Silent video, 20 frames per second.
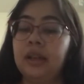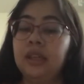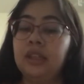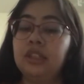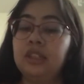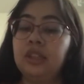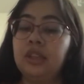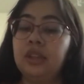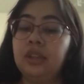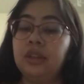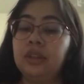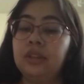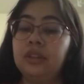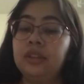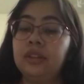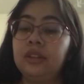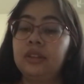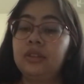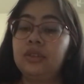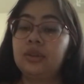She
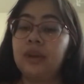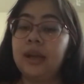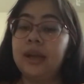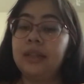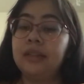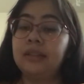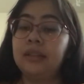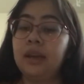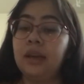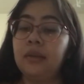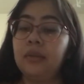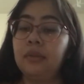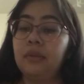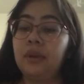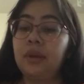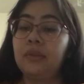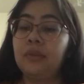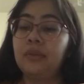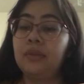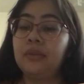uses a dry, tough
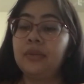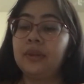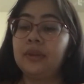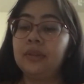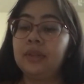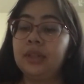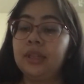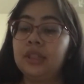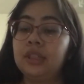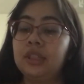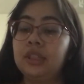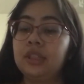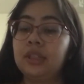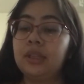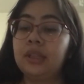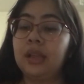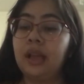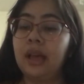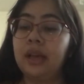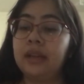thread for
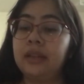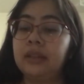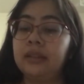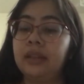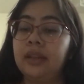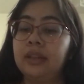foundation lines,